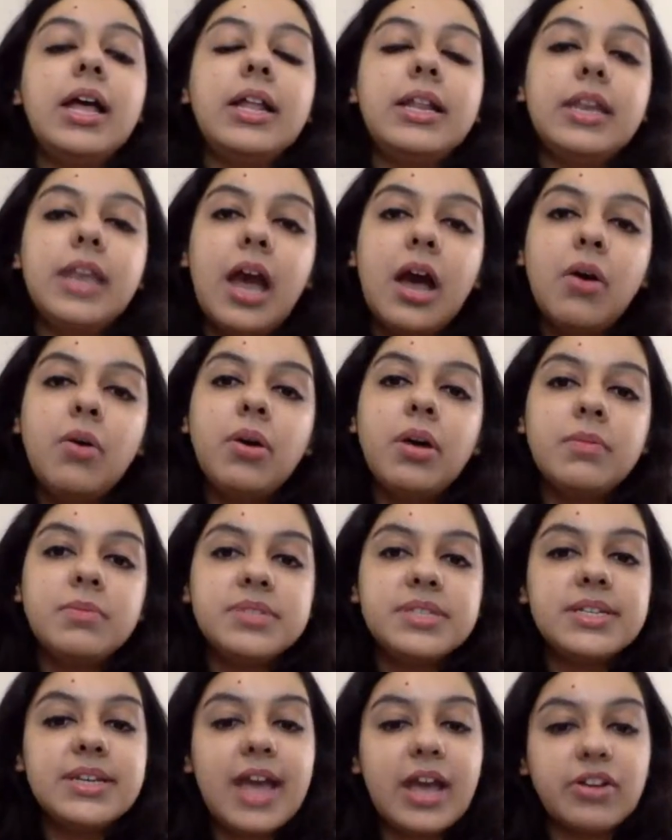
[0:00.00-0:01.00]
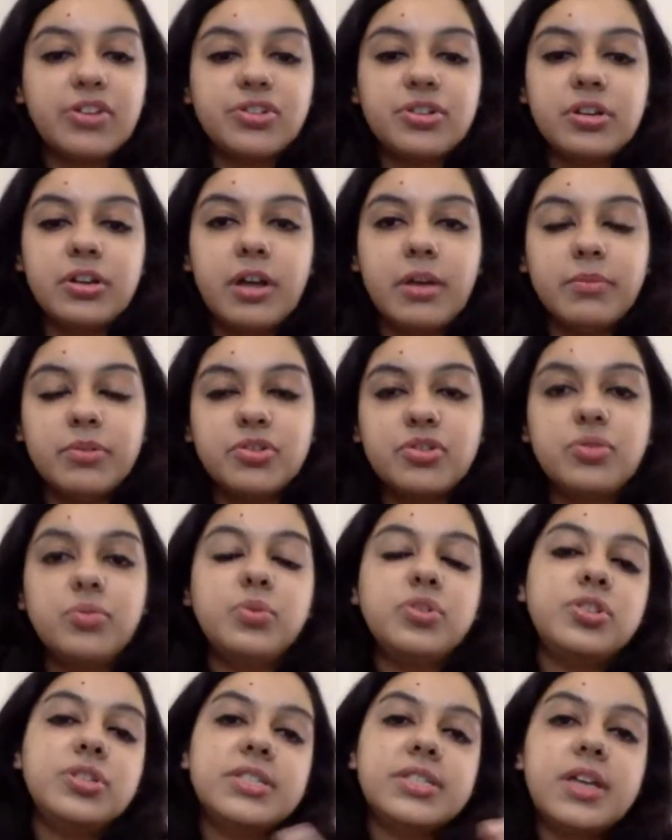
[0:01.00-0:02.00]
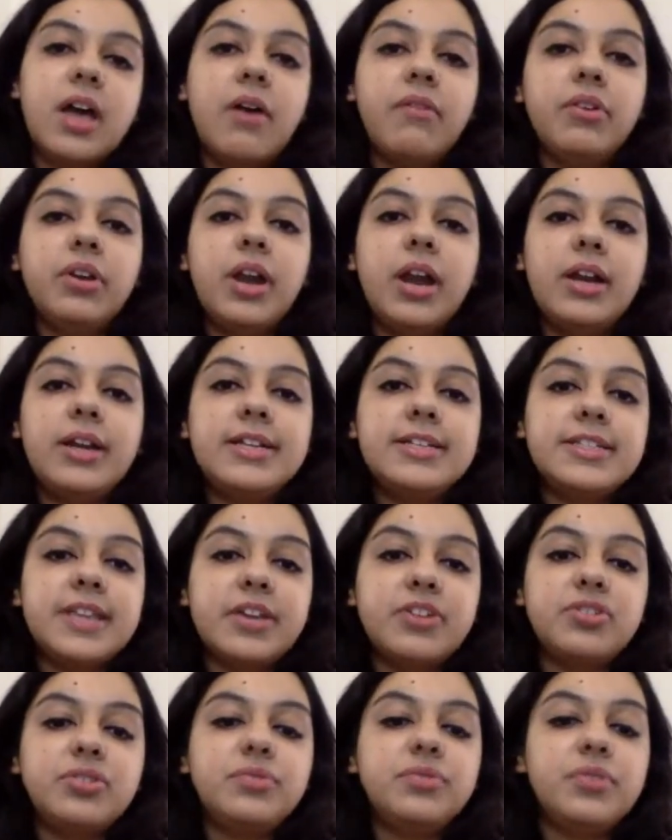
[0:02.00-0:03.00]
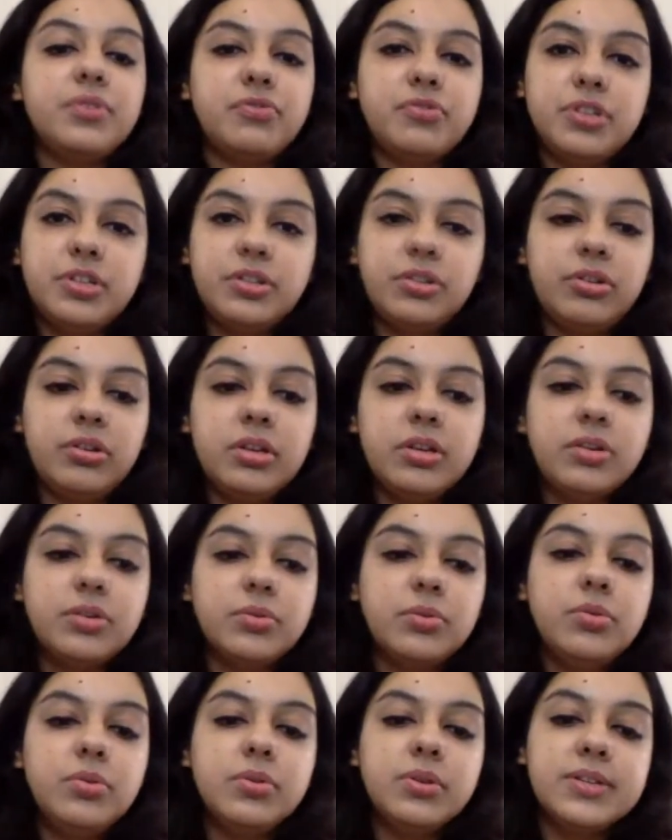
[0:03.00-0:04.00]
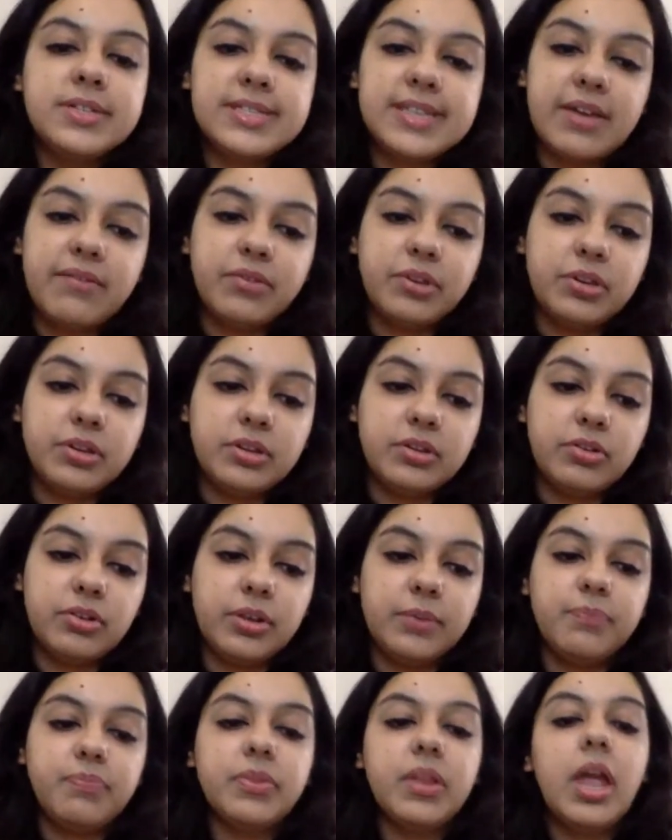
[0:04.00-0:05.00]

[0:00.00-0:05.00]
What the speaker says: Now comes the national commission, which is covered under section 53 to 73.